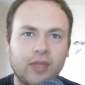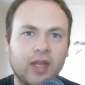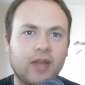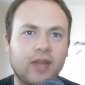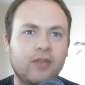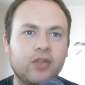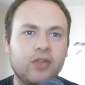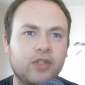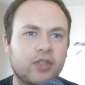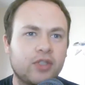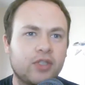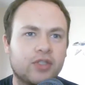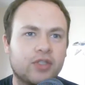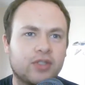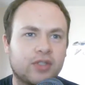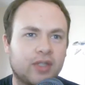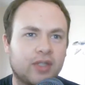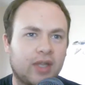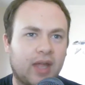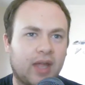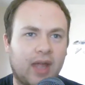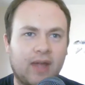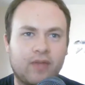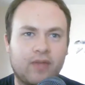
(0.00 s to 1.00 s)
even just
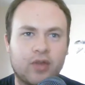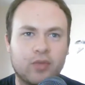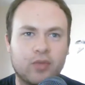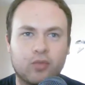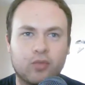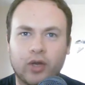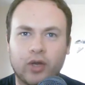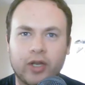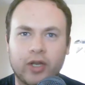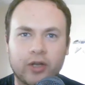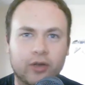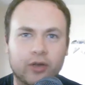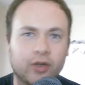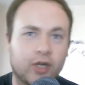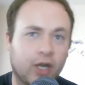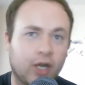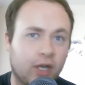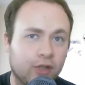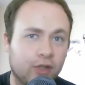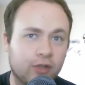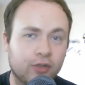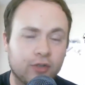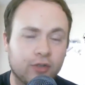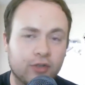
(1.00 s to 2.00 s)
having brighter
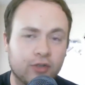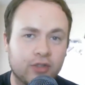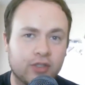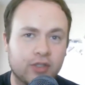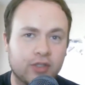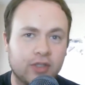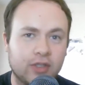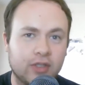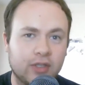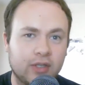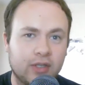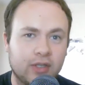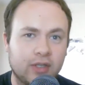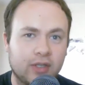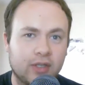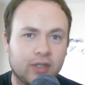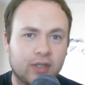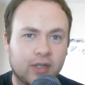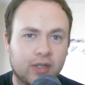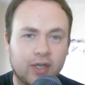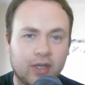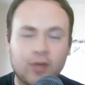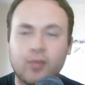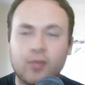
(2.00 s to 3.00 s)
colors
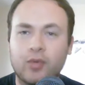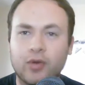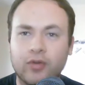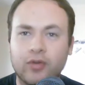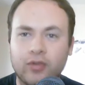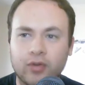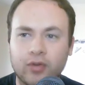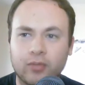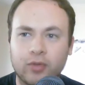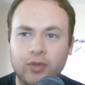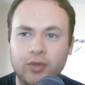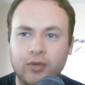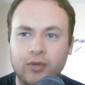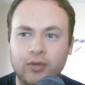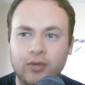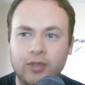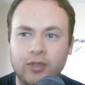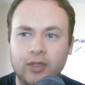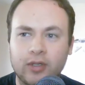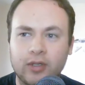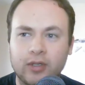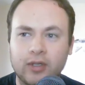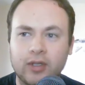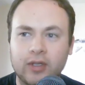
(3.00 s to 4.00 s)
can improve your
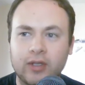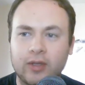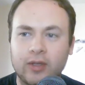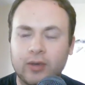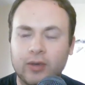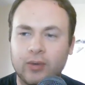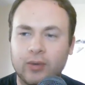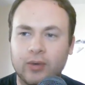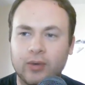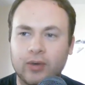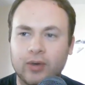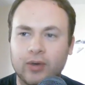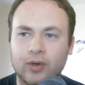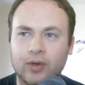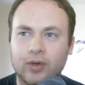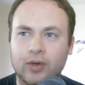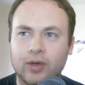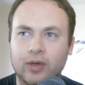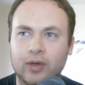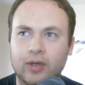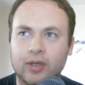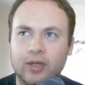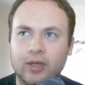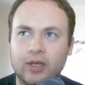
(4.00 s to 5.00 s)
mood,
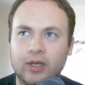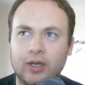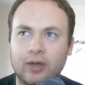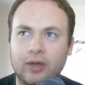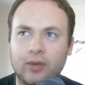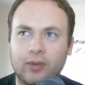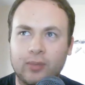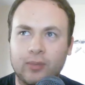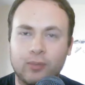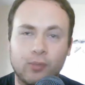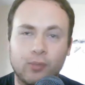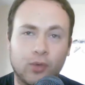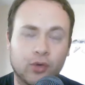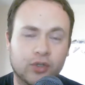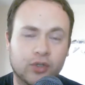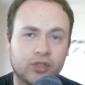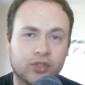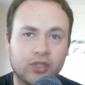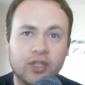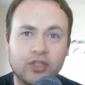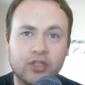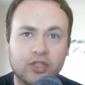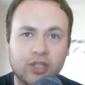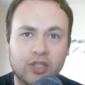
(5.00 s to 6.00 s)
or, you know, more
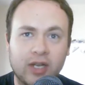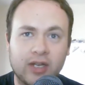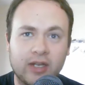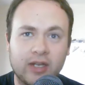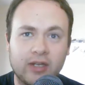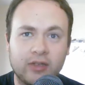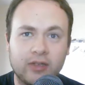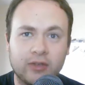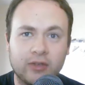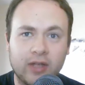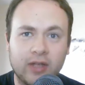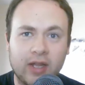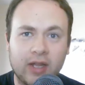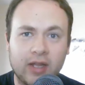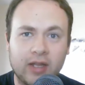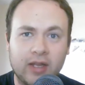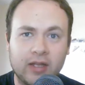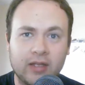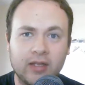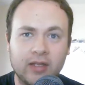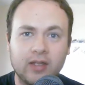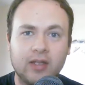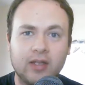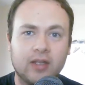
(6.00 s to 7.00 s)
sunshine in your
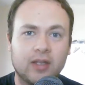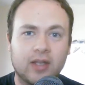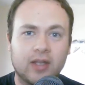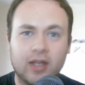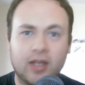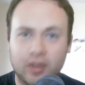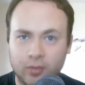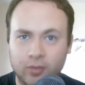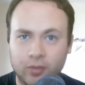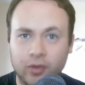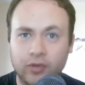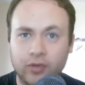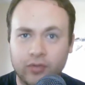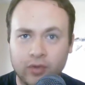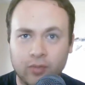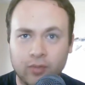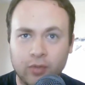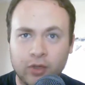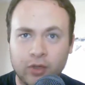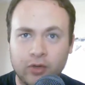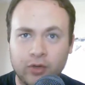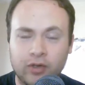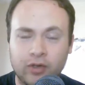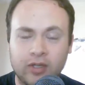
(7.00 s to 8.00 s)
day can improve your
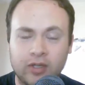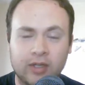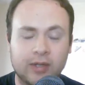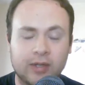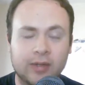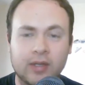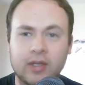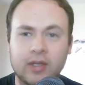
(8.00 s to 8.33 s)
mood.